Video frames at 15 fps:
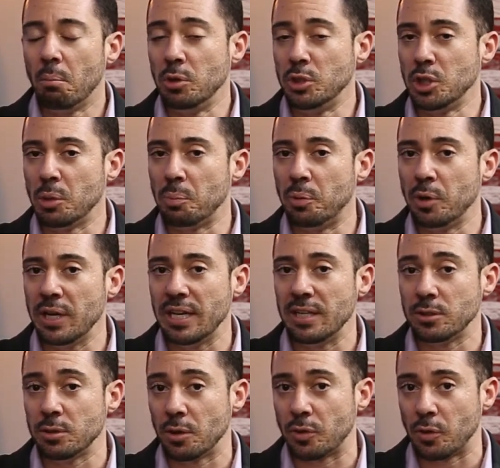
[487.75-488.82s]
but you can put it
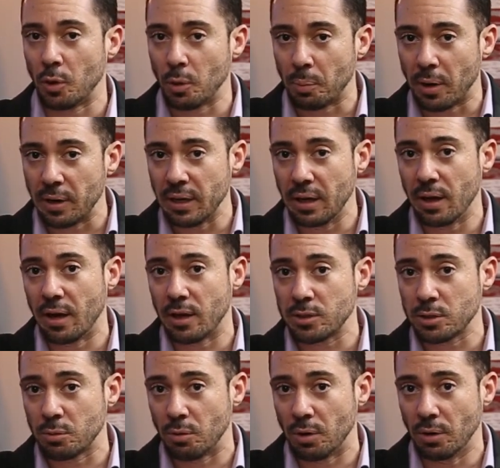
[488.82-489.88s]
into a third-party
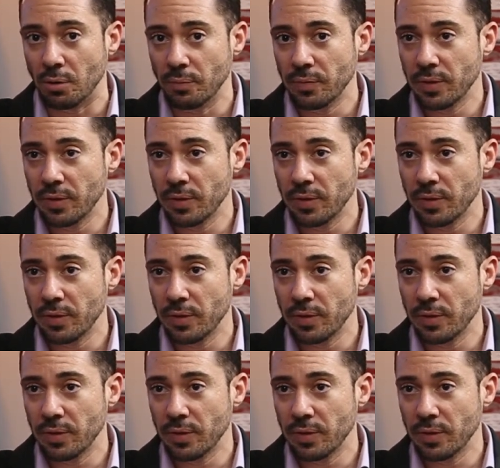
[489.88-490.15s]
escrow.